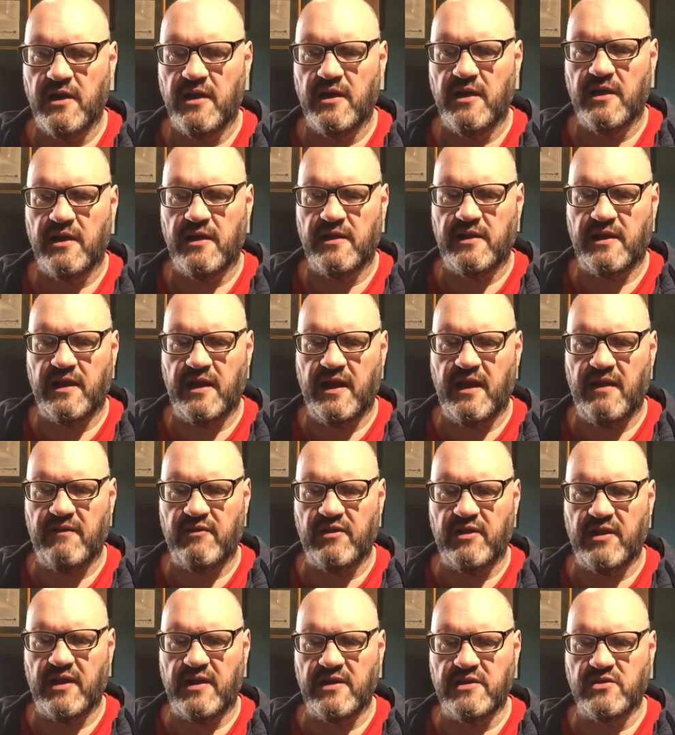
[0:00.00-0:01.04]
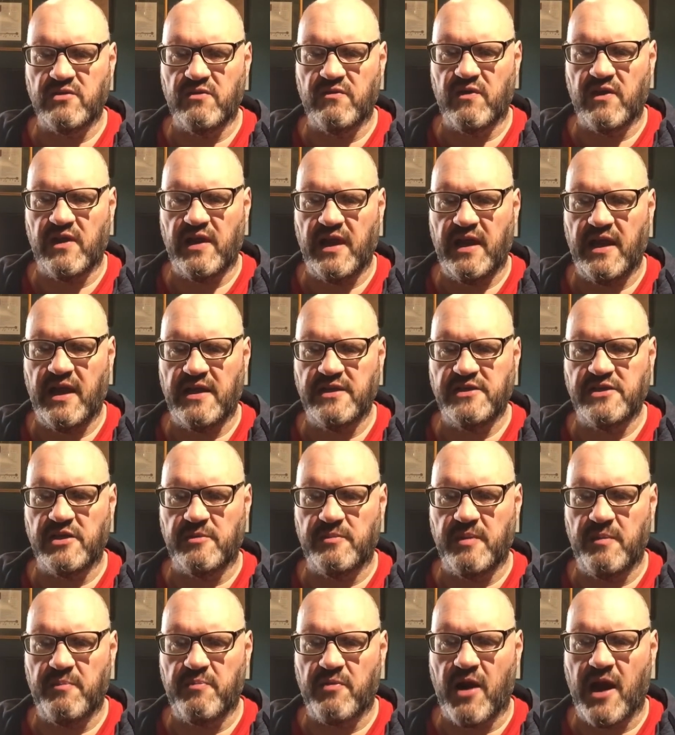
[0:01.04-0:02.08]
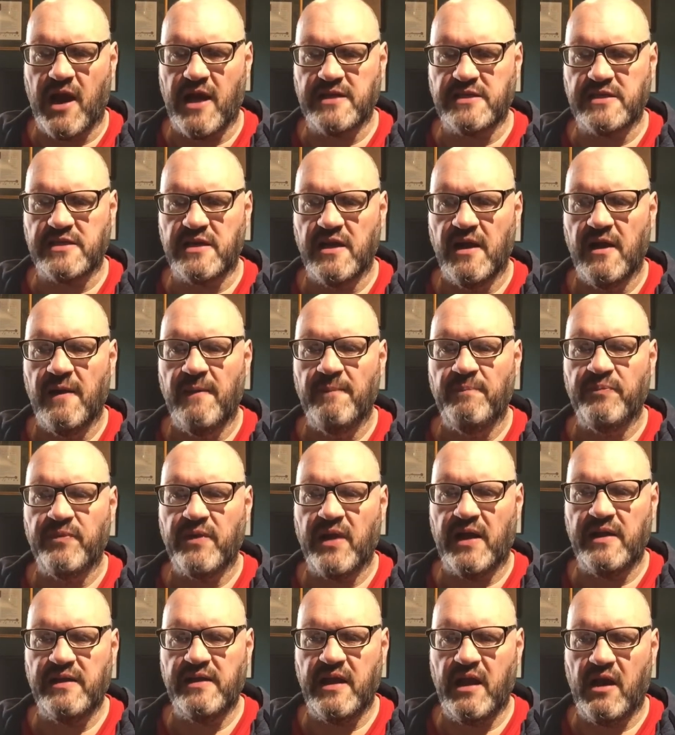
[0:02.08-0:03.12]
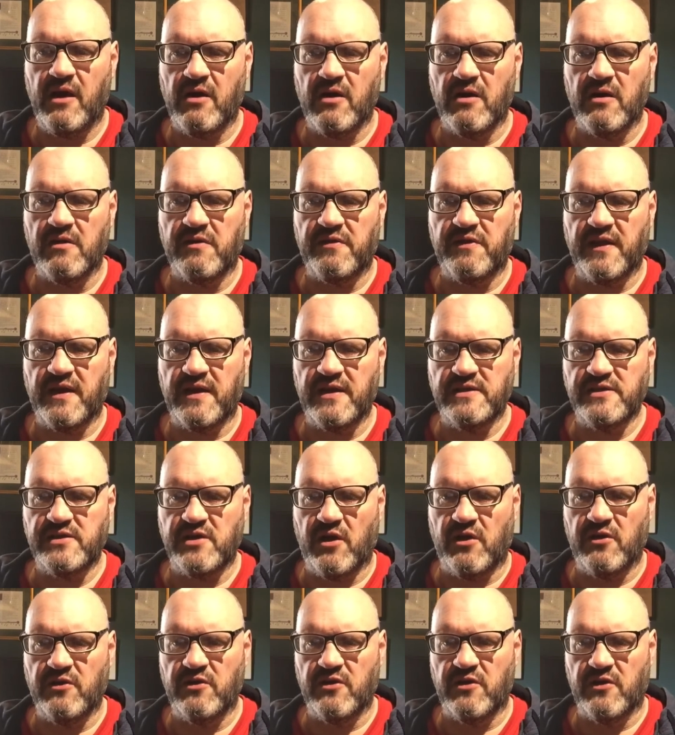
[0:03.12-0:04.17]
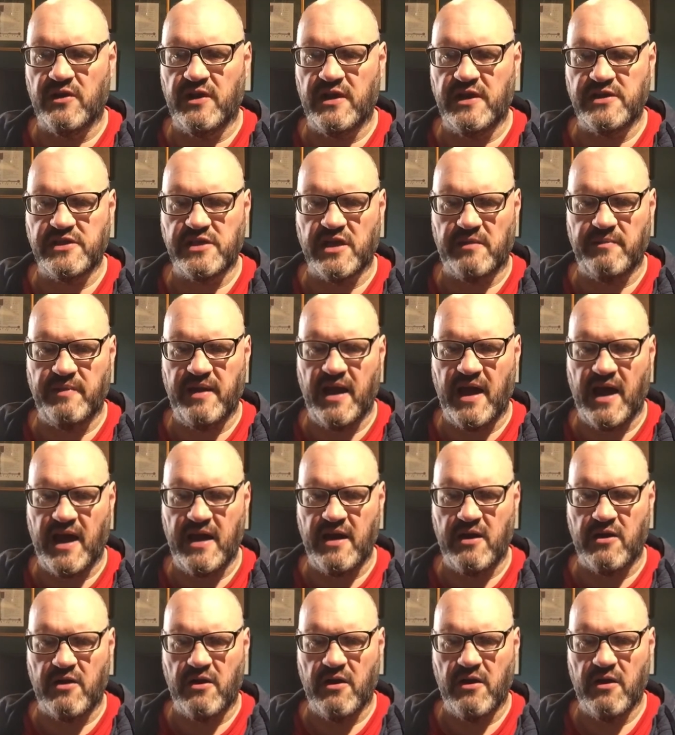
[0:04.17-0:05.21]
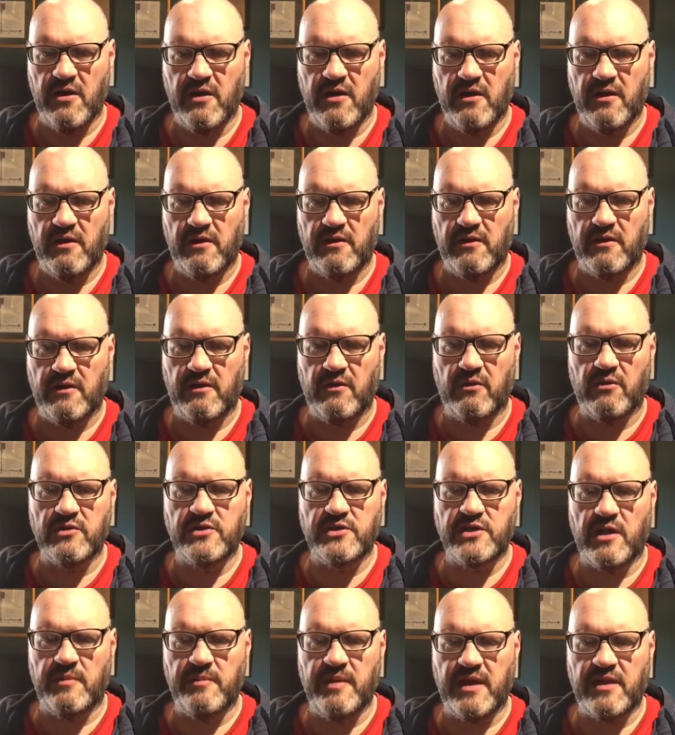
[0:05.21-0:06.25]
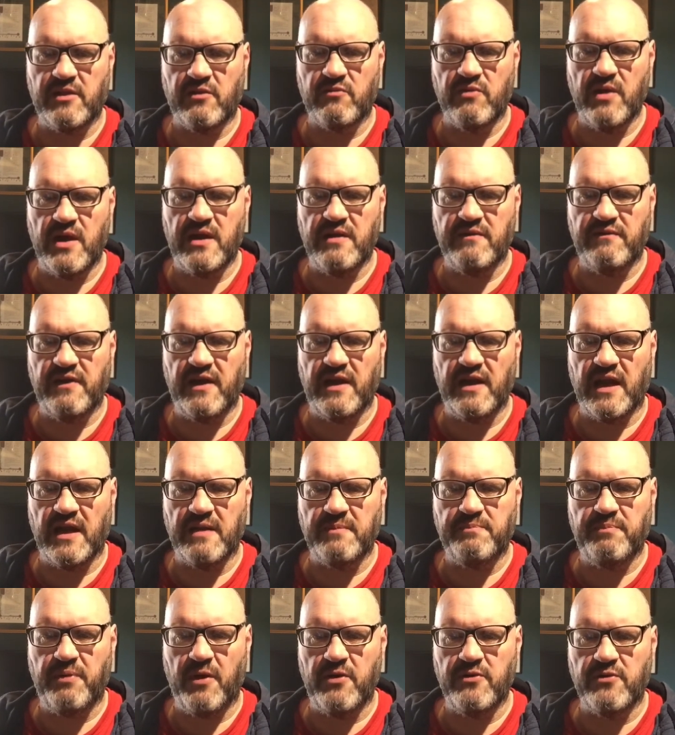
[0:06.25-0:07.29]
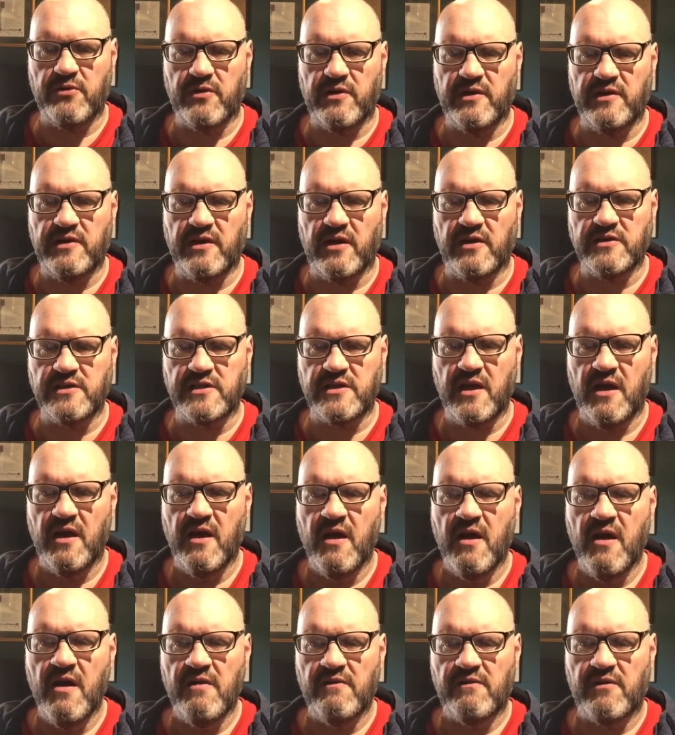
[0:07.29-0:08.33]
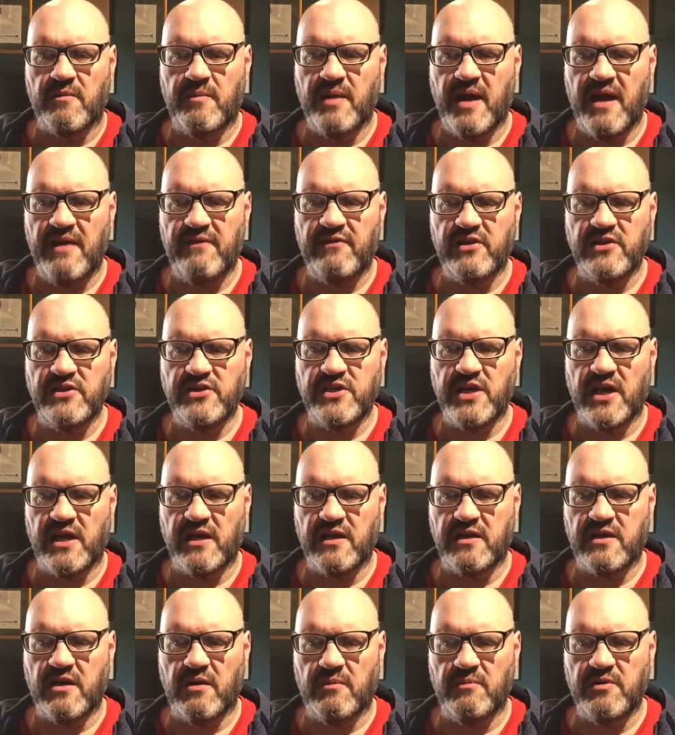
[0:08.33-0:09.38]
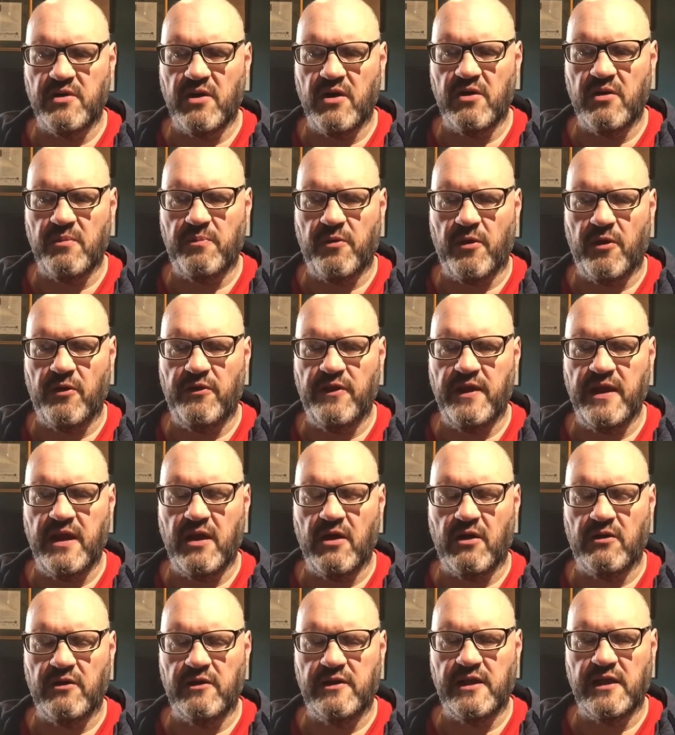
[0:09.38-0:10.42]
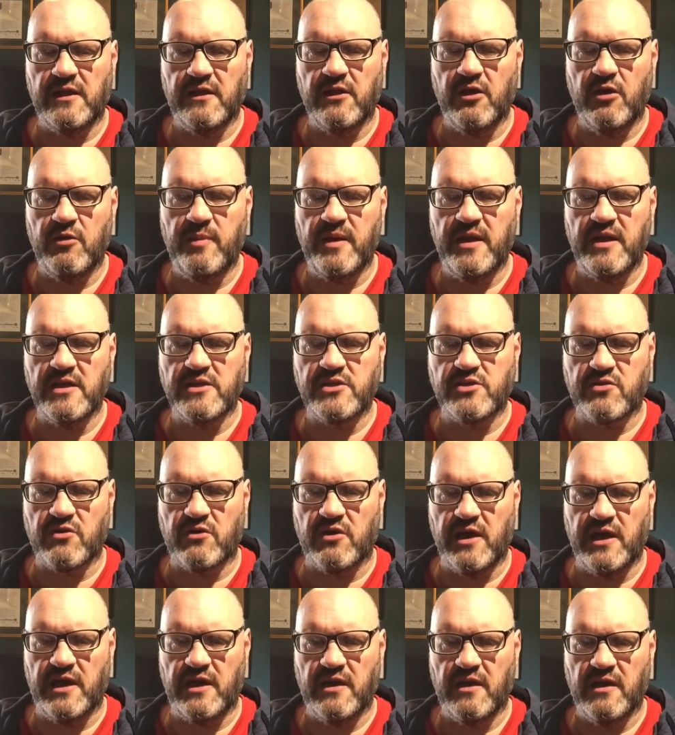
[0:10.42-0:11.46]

And thy heaven that is over thy head shall be brass, and the earth that is under thee shall be iron. The Lord shall make the rain of thy land powder and dust. From heaven shall it come down upon thee until thou be destroyed.